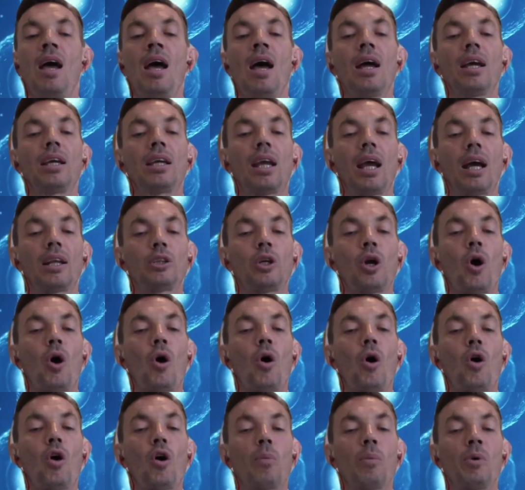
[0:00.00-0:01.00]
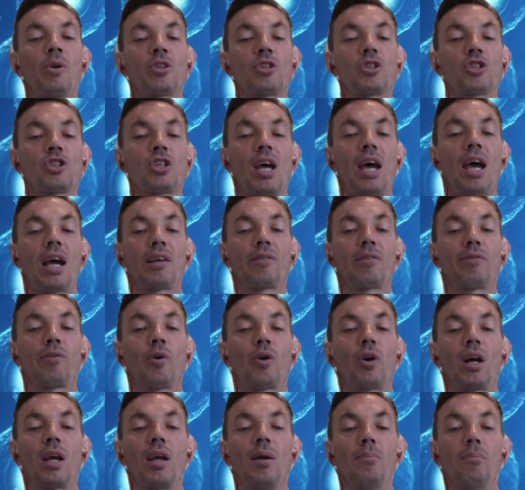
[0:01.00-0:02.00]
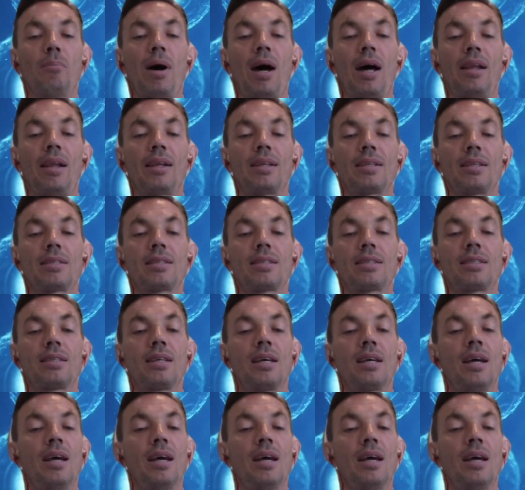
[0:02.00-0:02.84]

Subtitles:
Get your hormones checked for imbalance.